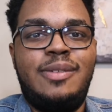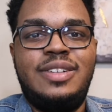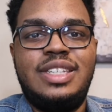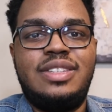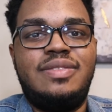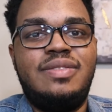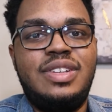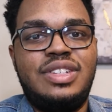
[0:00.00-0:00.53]
ever
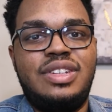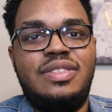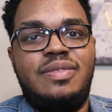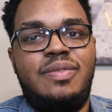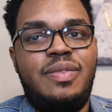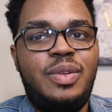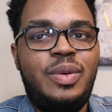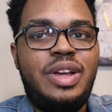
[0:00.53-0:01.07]
since Vision
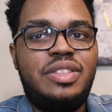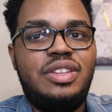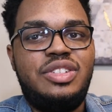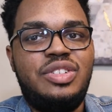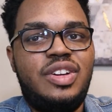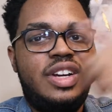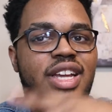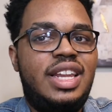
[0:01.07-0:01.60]
flew out the
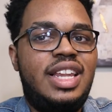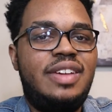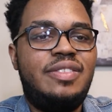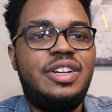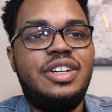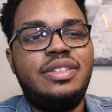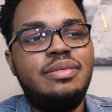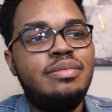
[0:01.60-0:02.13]
truck and
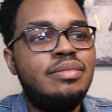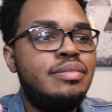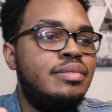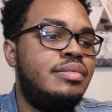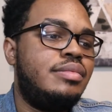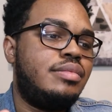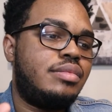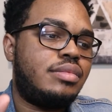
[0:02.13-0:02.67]
left her.
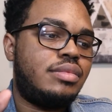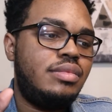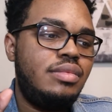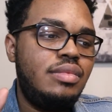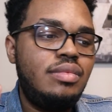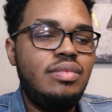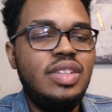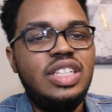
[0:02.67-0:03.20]

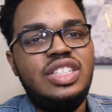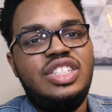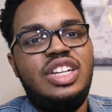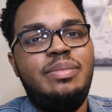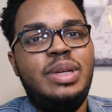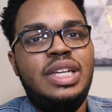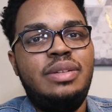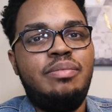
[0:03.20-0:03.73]
And
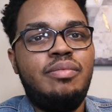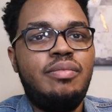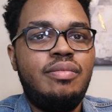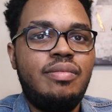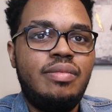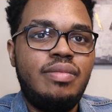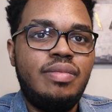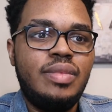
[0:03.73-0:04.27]
Jimmy,
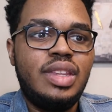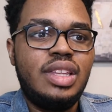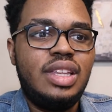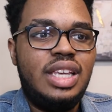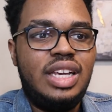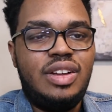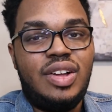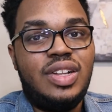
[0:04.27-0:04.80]

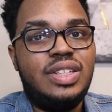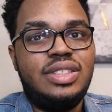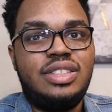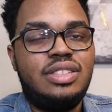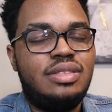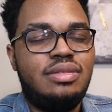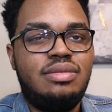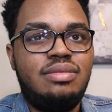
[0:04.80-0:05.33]
he
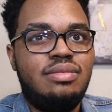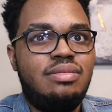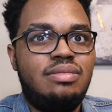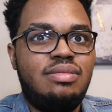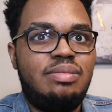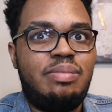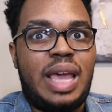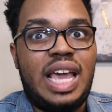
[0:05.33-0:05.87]
calls
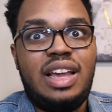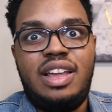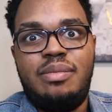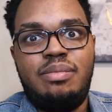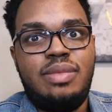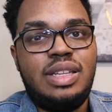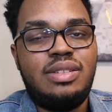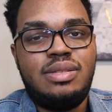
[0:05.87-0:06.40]

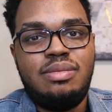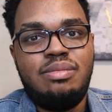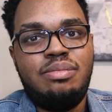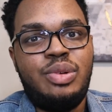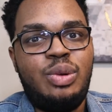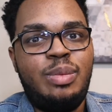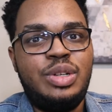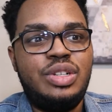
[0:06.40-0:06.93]
backup. That's
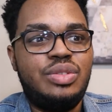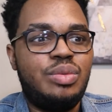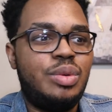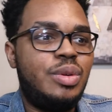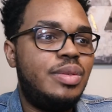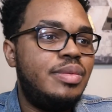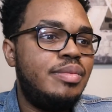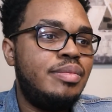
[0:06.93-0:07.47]
pretty much his
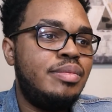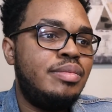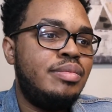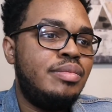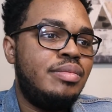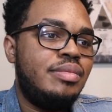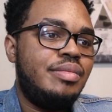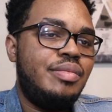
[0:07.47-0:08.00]
role,
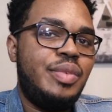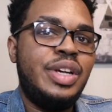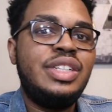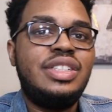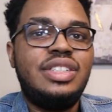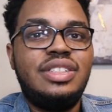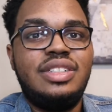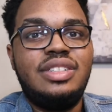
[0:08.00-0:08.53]

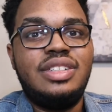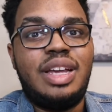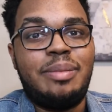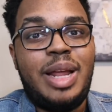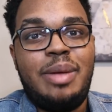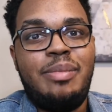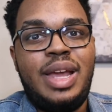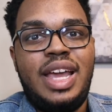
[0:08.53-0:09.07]
which I'm
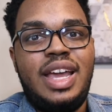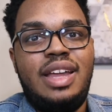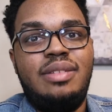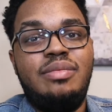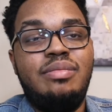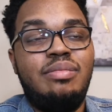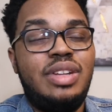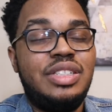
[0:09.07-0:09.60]
not
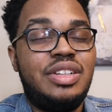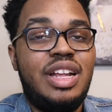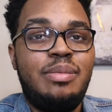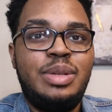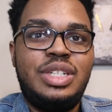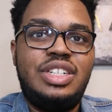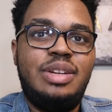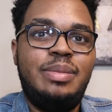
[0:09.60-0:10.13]
mad. There's not
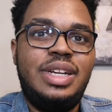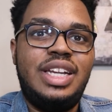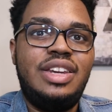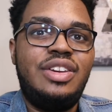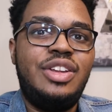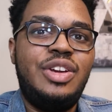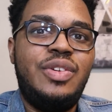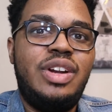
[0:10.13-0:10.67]
much Jimmy
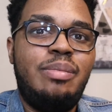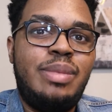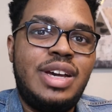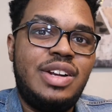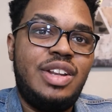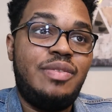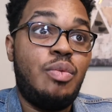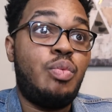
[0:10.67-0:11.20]
can do in a
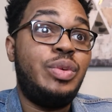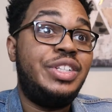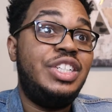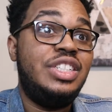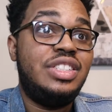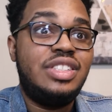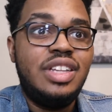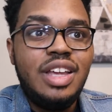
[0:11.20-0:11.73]
battle of
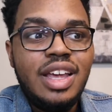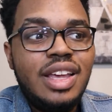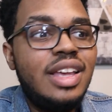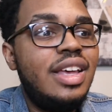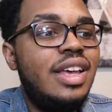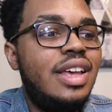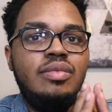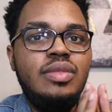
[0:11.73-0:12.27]
witches.
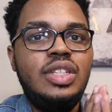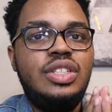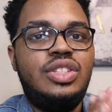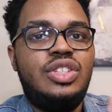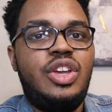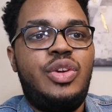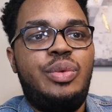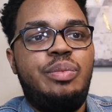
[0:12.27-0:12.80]

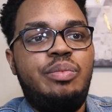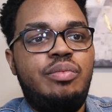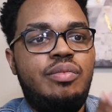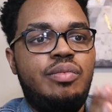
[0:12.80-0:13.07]
So,